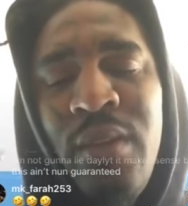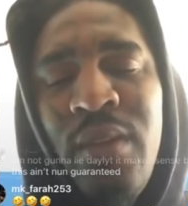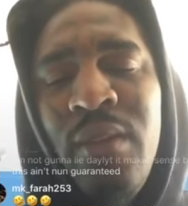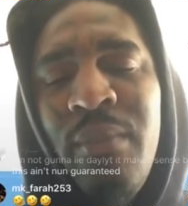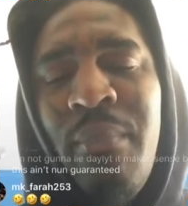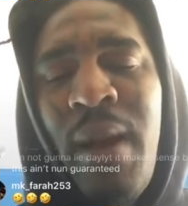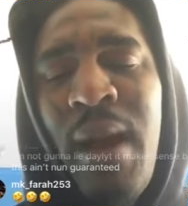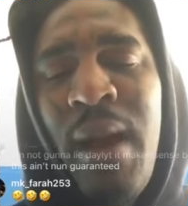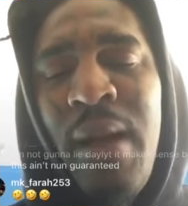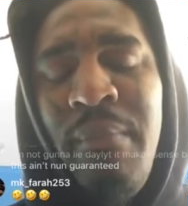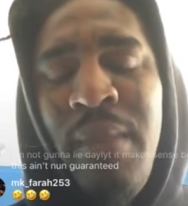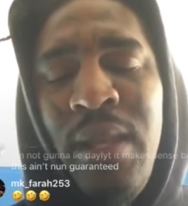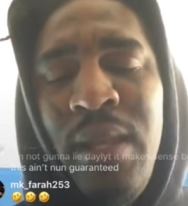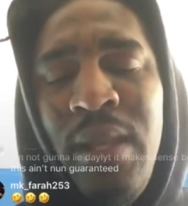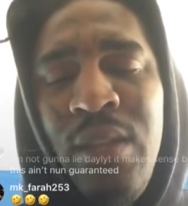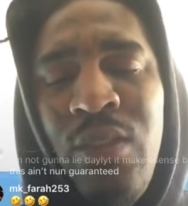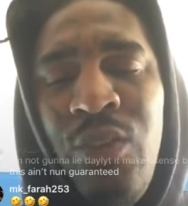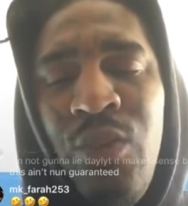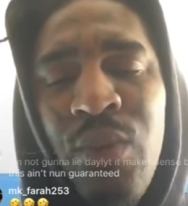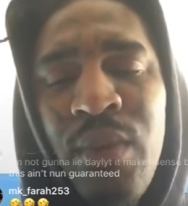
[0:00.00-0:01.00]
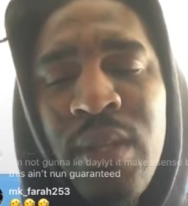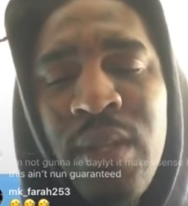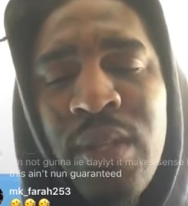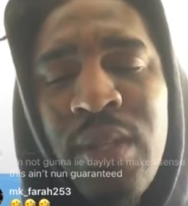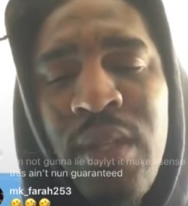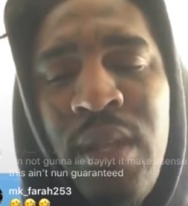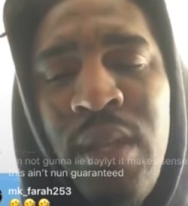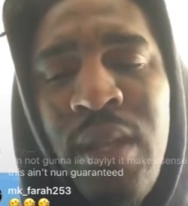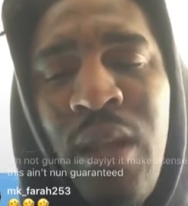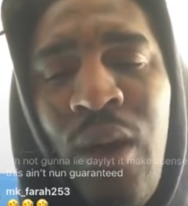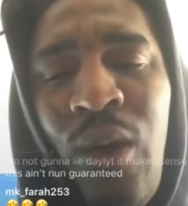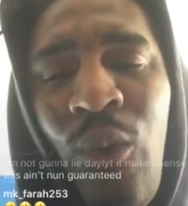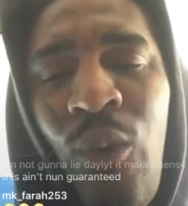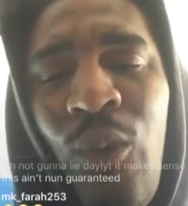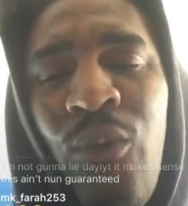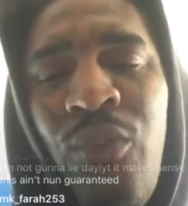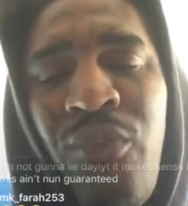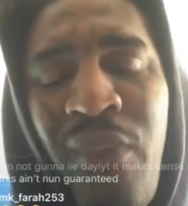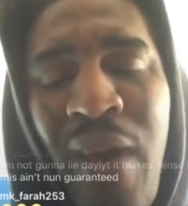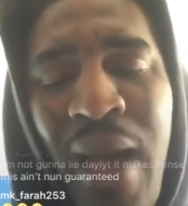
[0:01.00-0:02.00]
My media, you can send whole
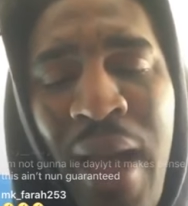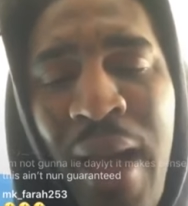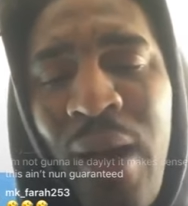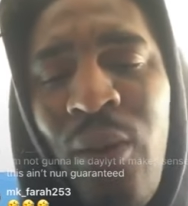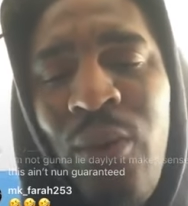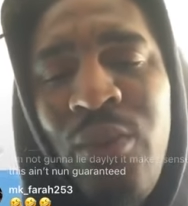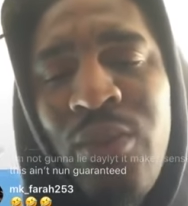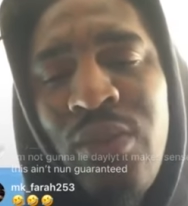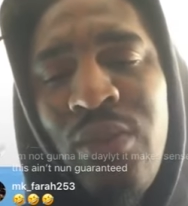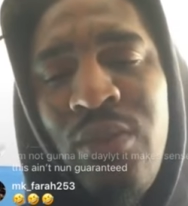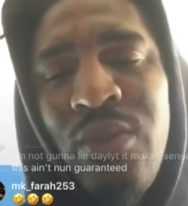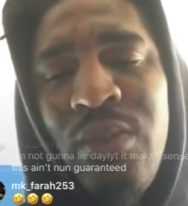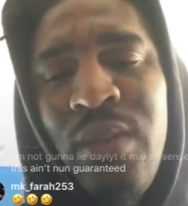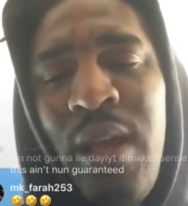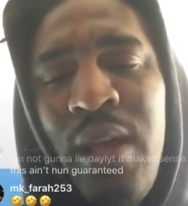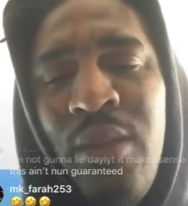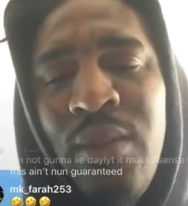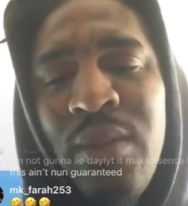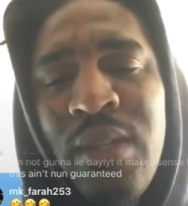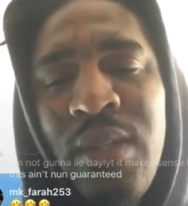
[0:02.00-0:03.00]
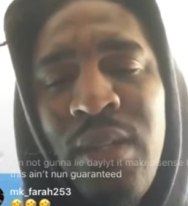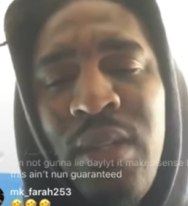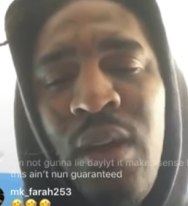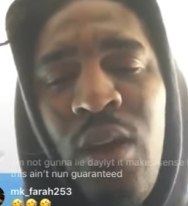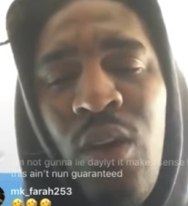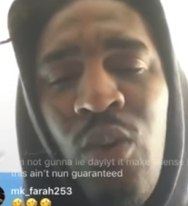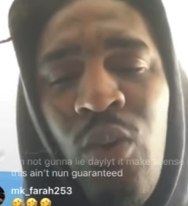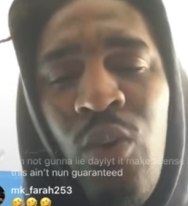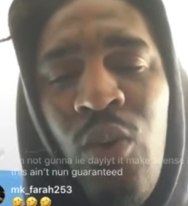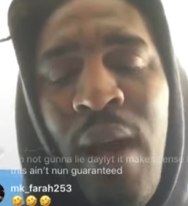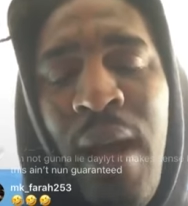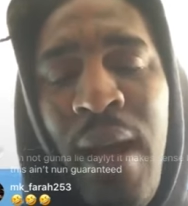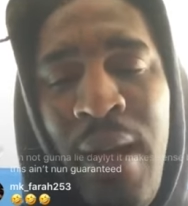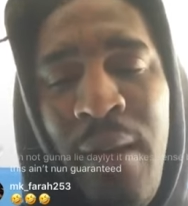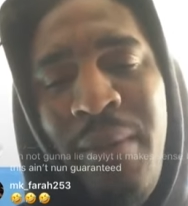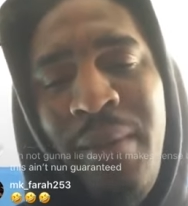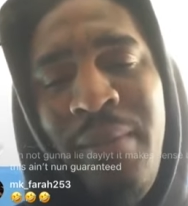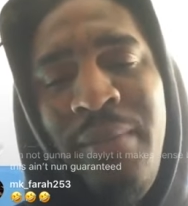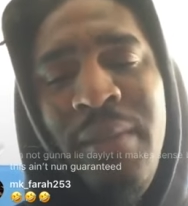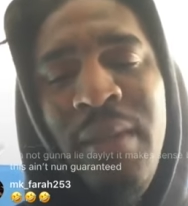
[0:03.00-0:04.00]
files. Oh God, you can send a whole
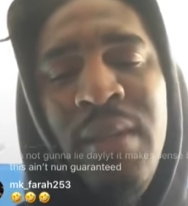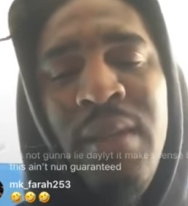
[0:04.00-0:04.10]
album.